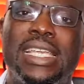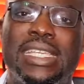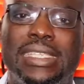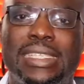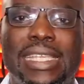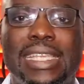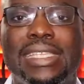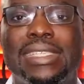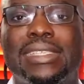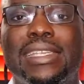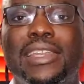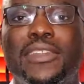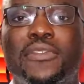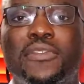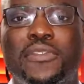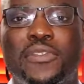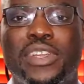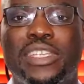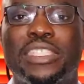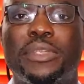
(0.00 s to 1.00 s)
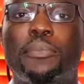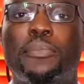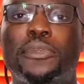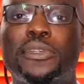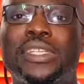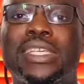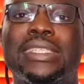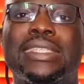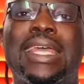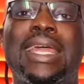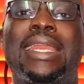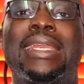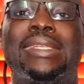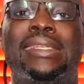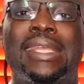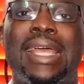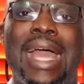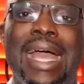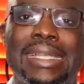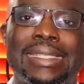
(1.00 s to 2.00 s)
is instead of creating project and
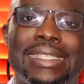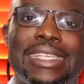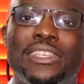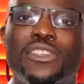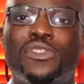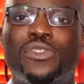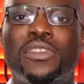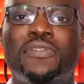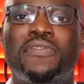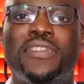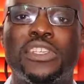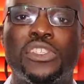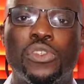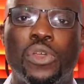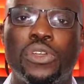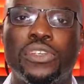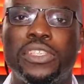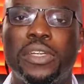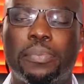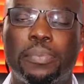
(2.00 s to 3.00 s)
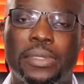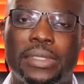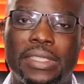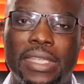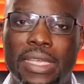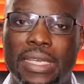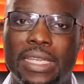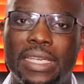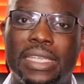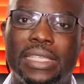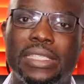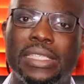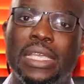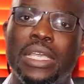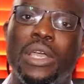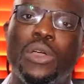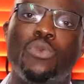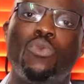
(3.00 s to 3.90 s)
asking you to invest 100% in it